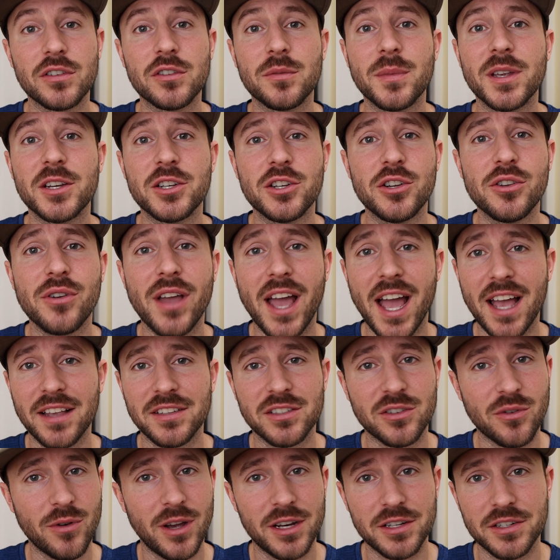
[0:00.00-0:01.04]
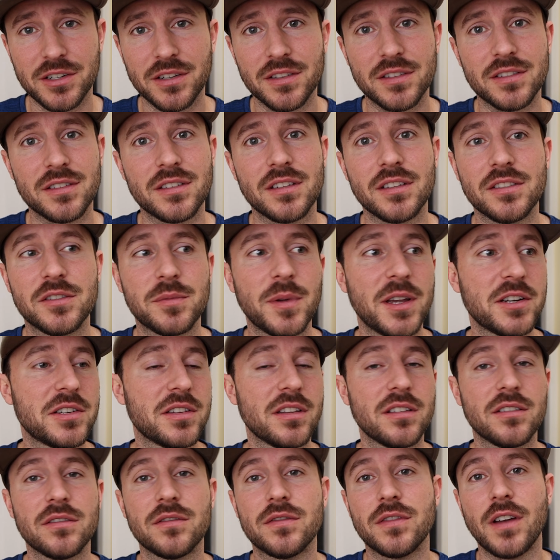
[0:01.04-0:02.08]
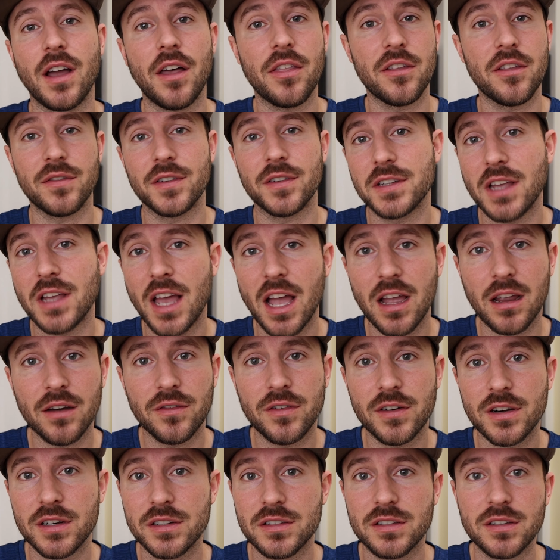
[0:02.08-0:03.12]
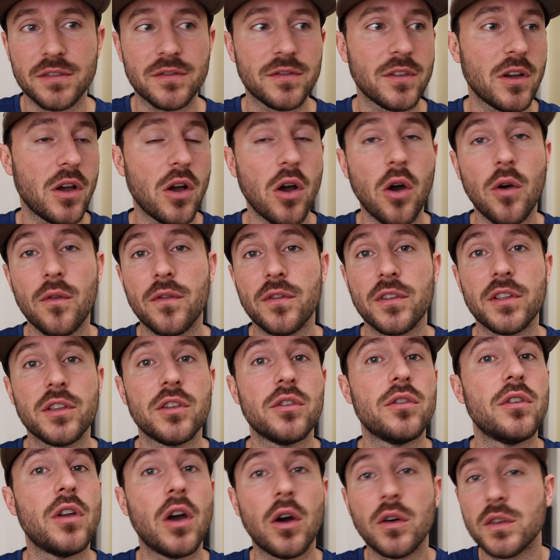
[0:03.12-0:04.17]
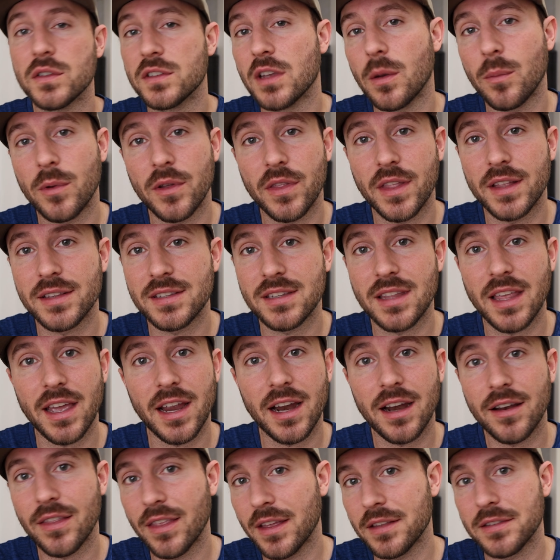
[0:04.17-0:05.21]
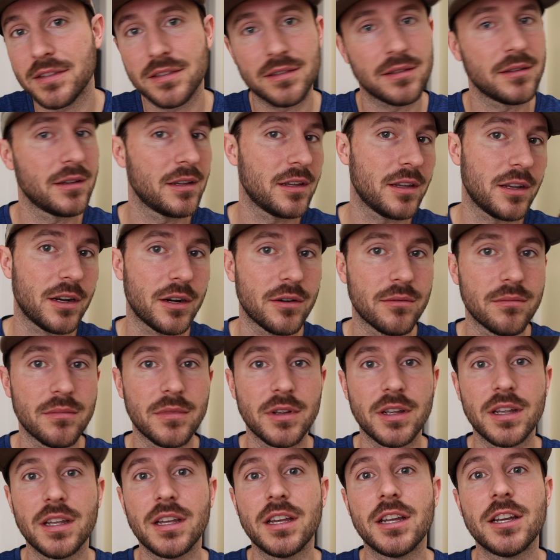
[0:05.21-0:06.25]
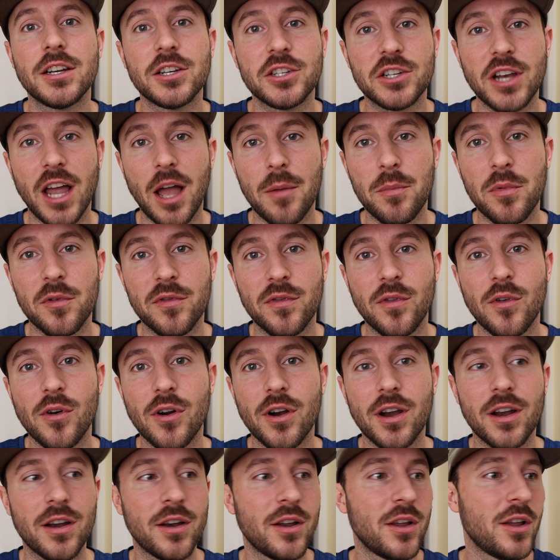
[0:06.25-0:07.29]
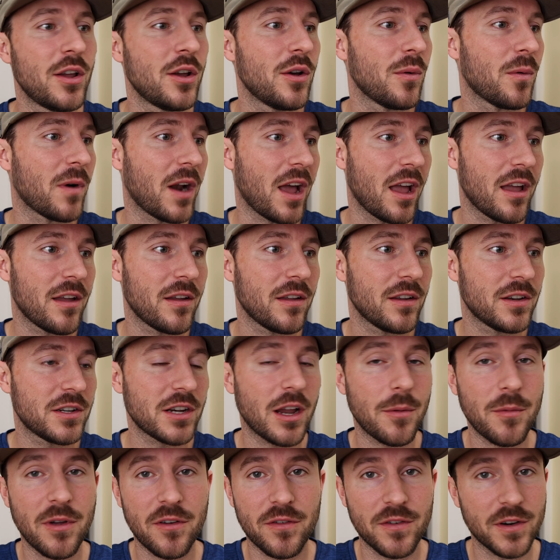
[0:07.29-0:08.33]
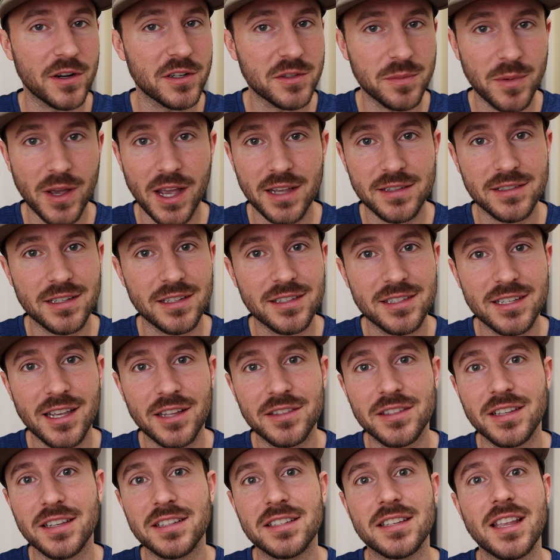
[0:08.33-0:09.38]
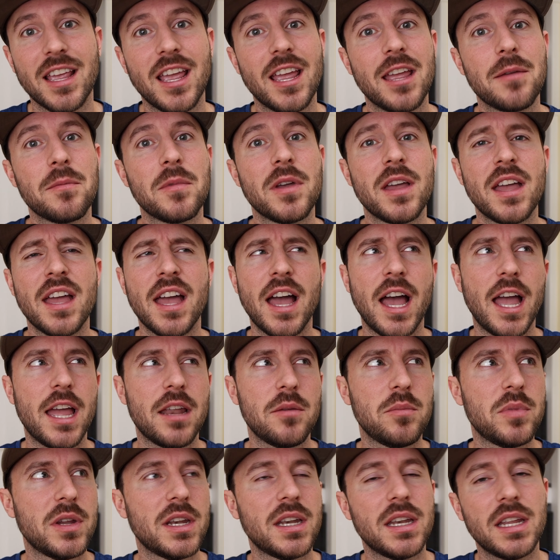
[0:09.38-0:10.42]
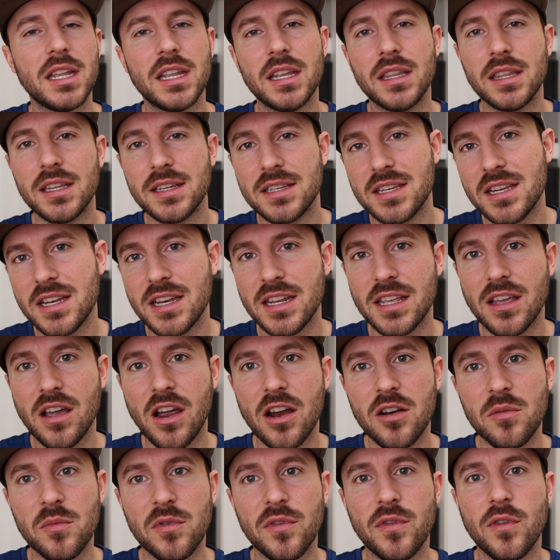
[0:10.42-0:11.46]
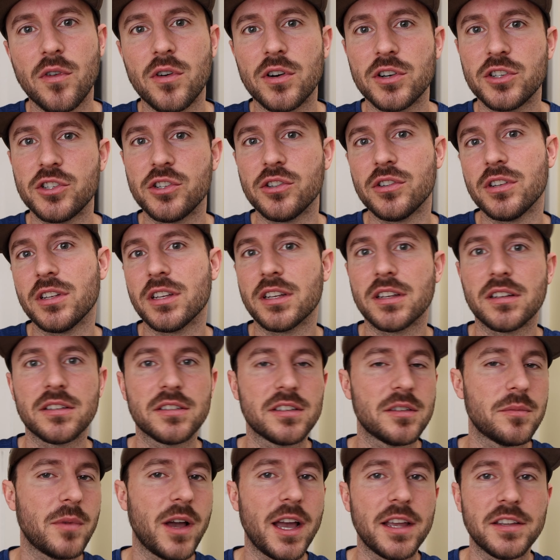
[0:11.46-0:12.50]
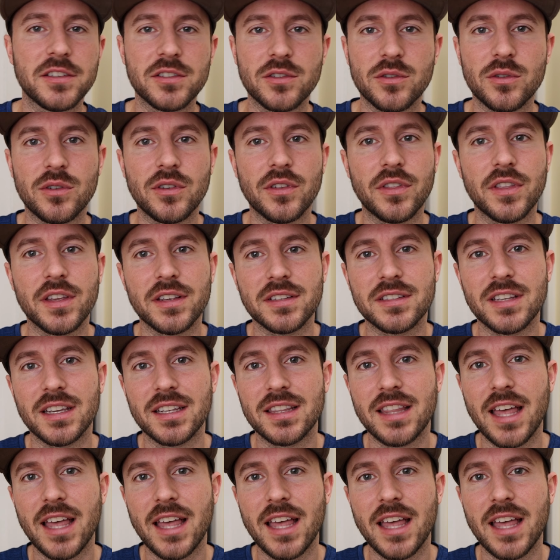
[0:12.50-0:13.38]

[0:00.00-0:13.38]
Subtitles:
also make sure you ask questions, especially of other photographers. If hopefully you know someone that's there that's, you know, shot before. When I shot my first Boston Celtics game, I had been in the TD Garden before shooting some high school, things like